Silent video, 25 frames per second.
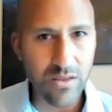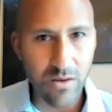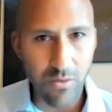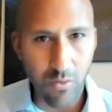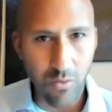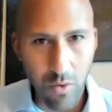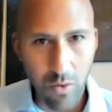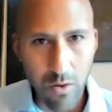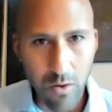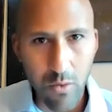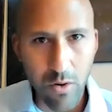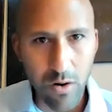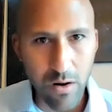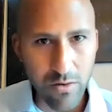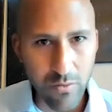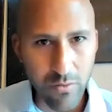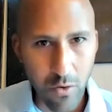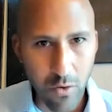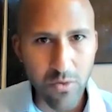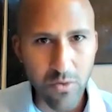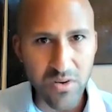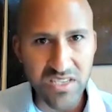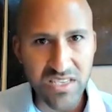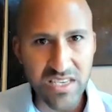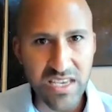what
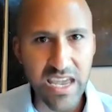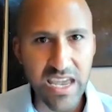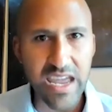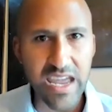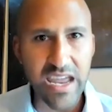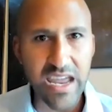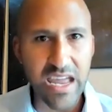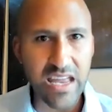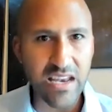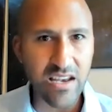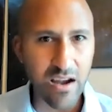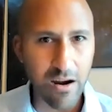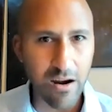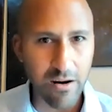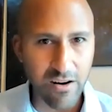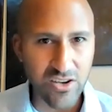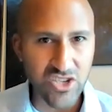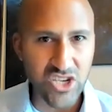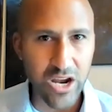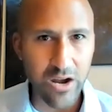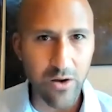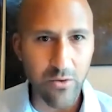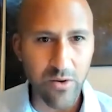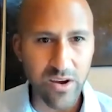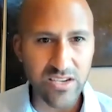we're seeing in younger
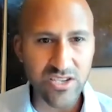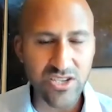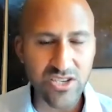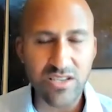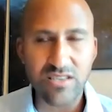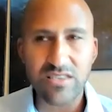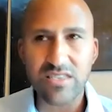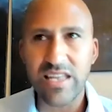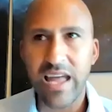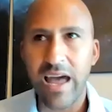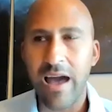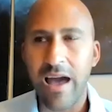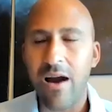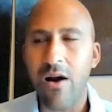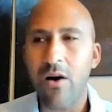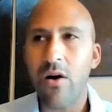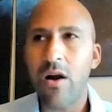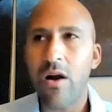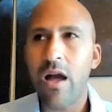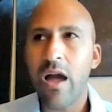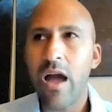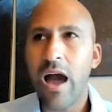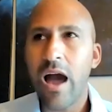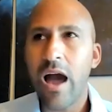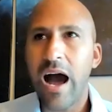generations now.
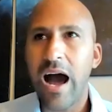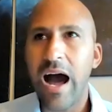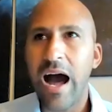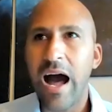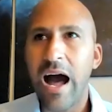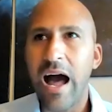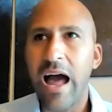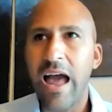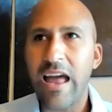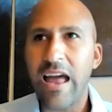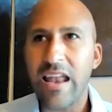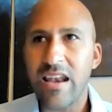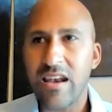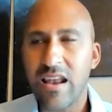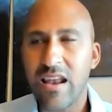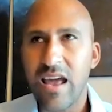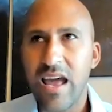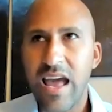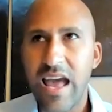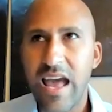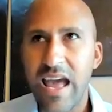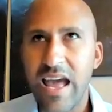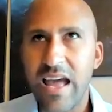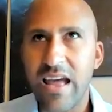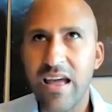And
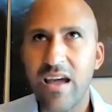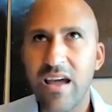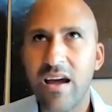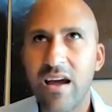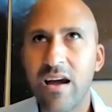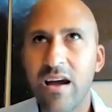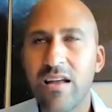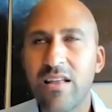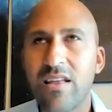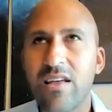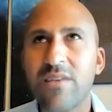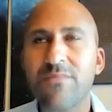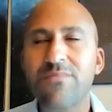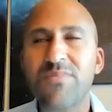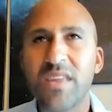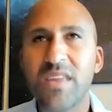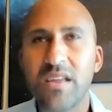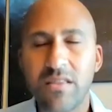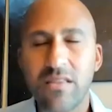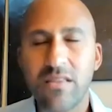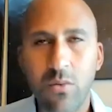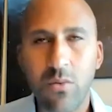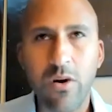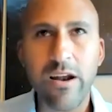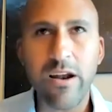
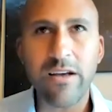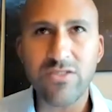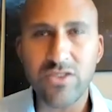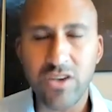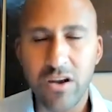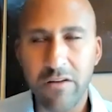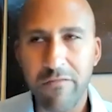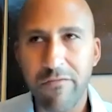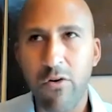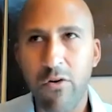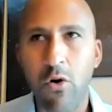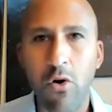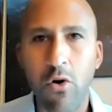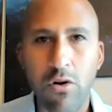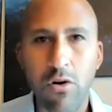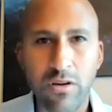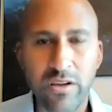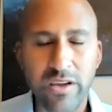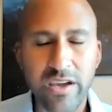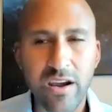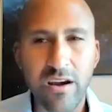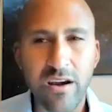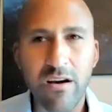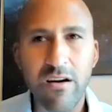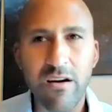the word I was looking for
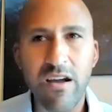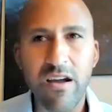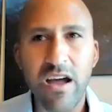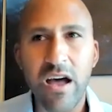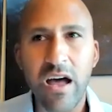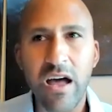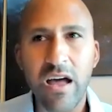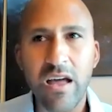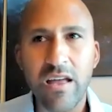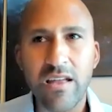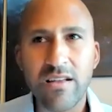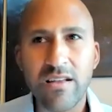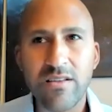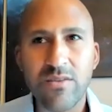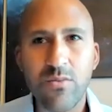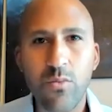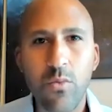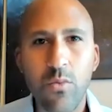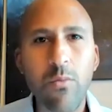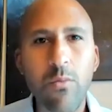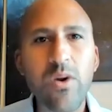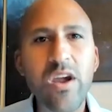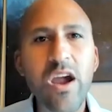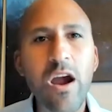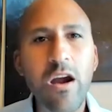earlier,
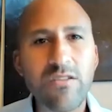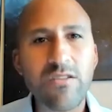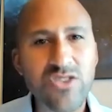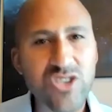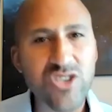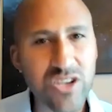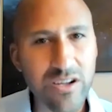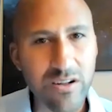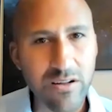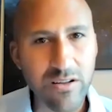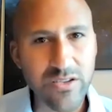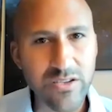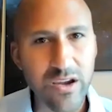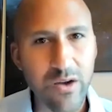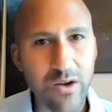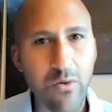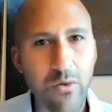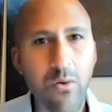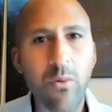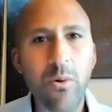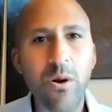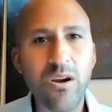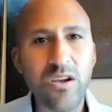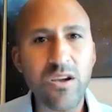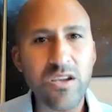when we are children, when
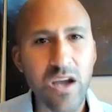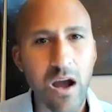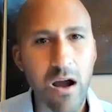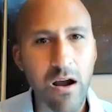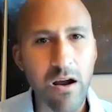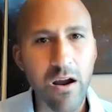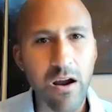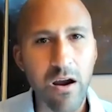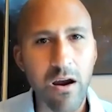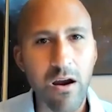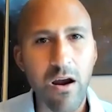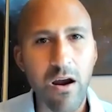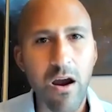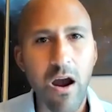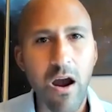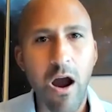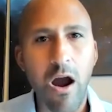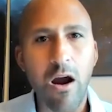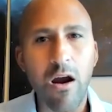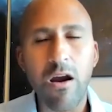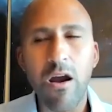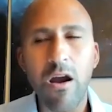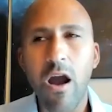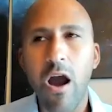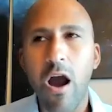we're younger,
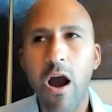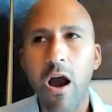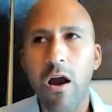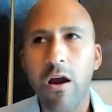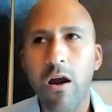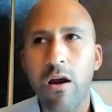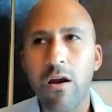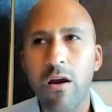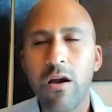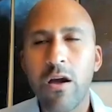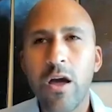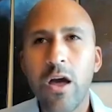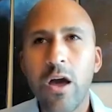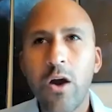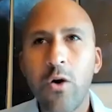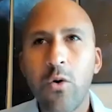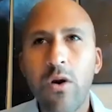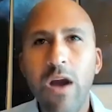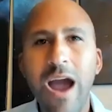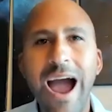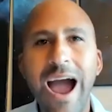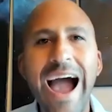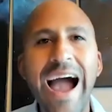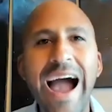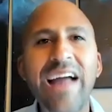
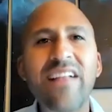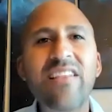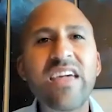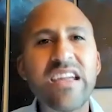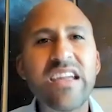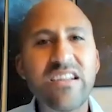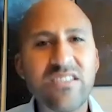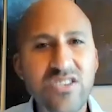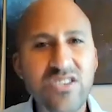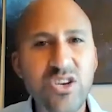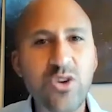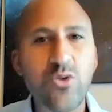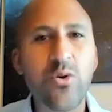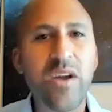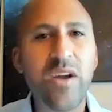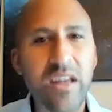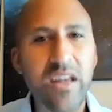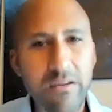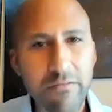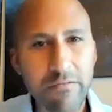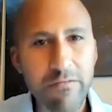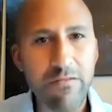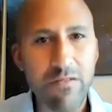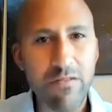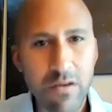we're highly
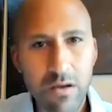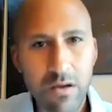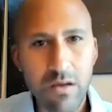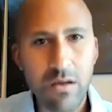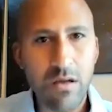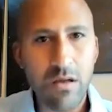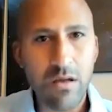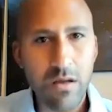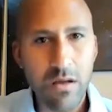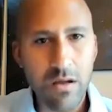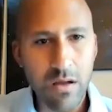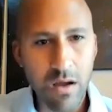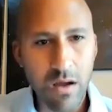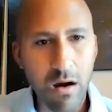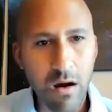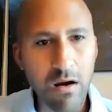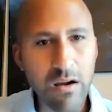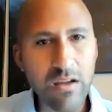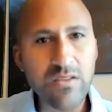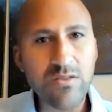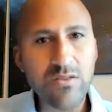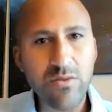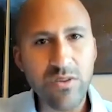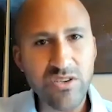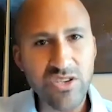intuitive. Our
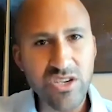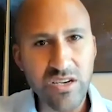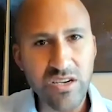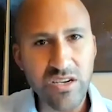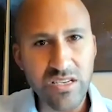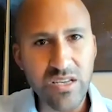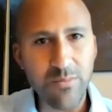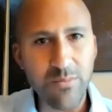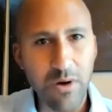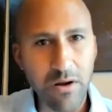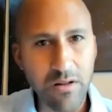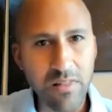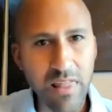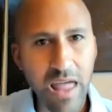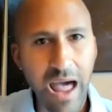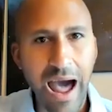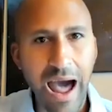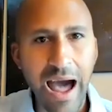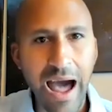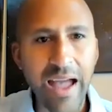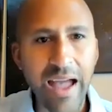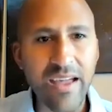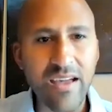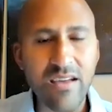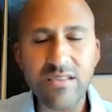intuition is among the
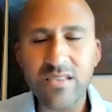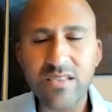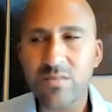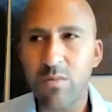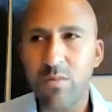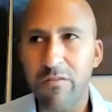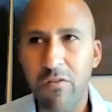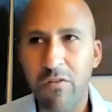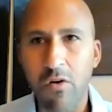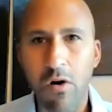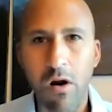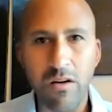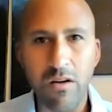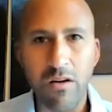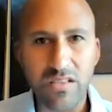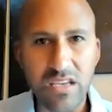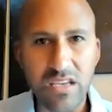highest before our